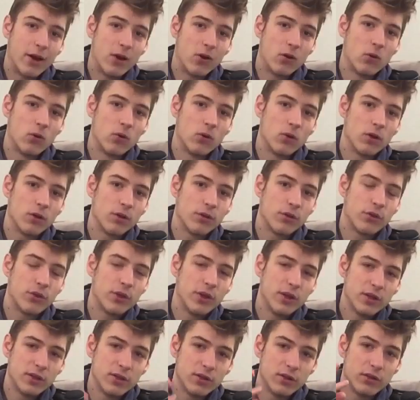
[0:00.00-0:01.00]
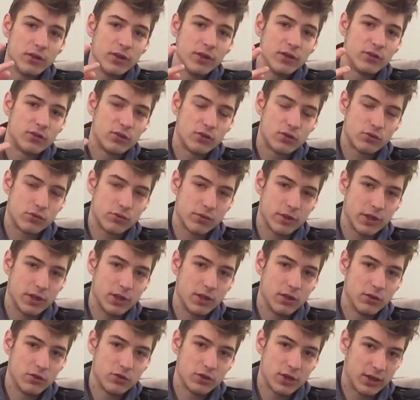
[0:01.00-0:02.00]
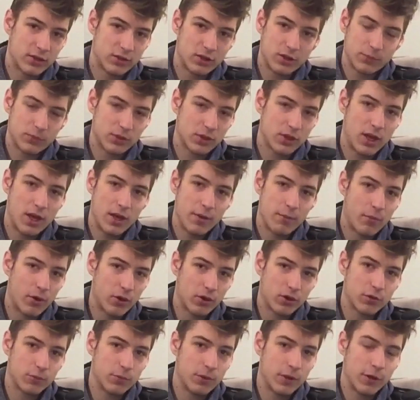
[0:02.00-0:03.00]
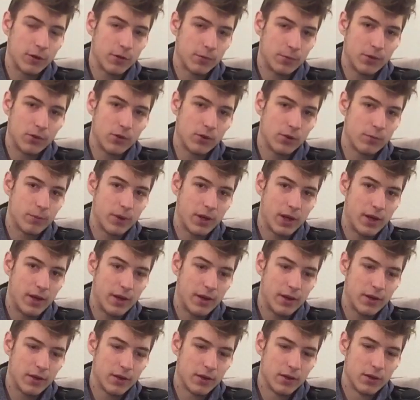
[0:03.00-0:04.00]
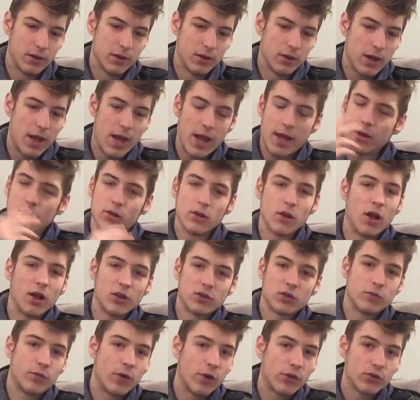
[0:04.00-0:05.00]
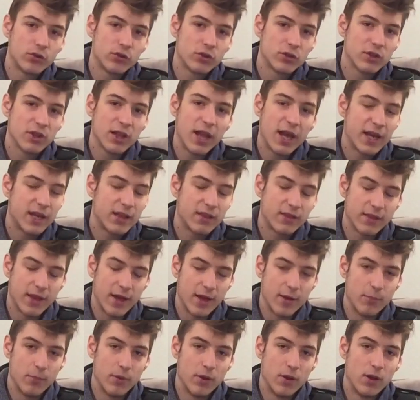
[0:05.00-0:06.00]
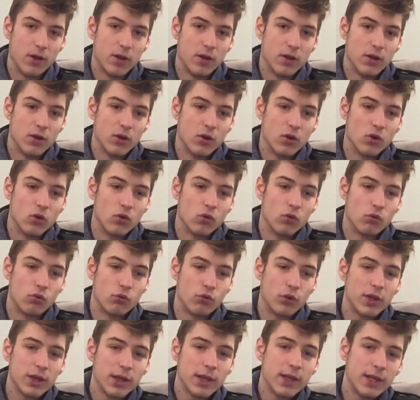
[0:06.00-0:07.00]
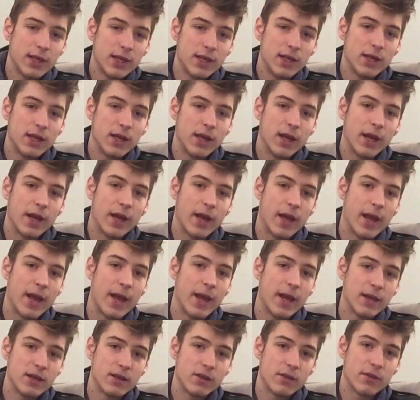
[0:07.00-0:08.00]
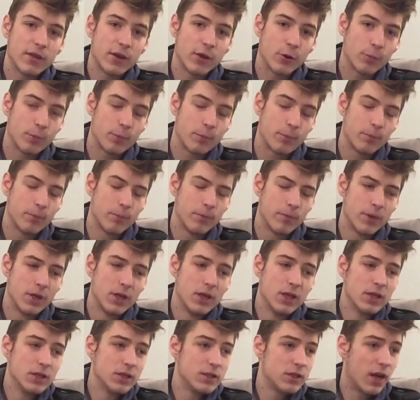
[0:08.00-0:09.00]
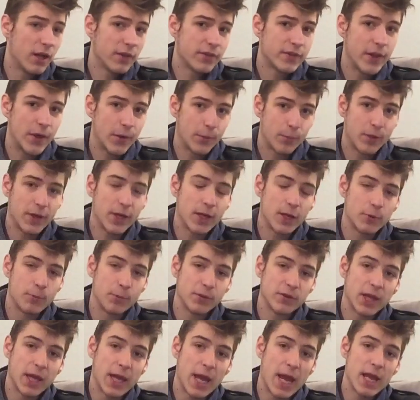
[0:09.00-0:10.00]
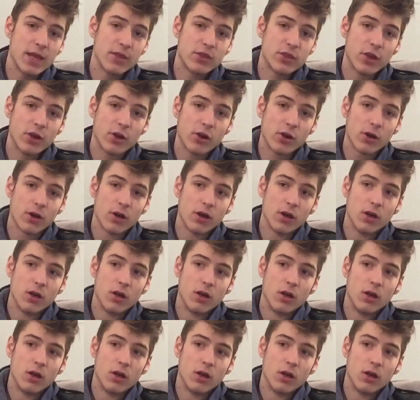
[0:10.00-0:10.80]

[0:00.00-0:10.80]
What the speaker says: Now, these three, Jacksepticeye, Markiplier, PewDiePie, and lots of others like them, really hit not their peak, but they hit their